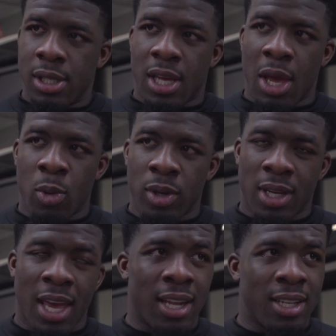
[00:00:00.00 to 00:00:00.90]

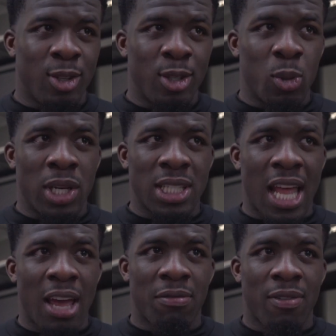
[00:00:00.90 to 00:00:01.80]
getting used to what it's
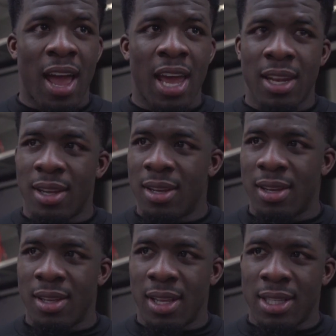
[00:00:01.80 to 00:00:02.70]
like fighting
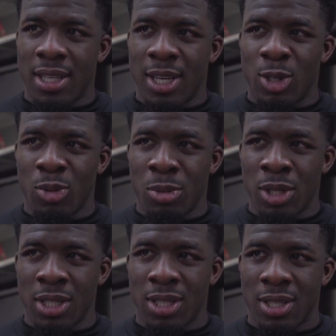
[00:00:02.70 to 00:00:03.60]
the international
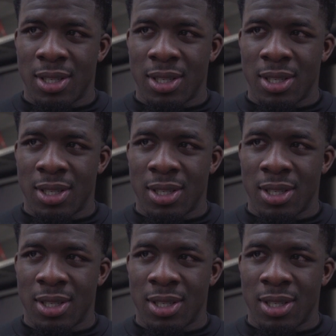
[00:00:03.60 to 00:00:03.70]
boys.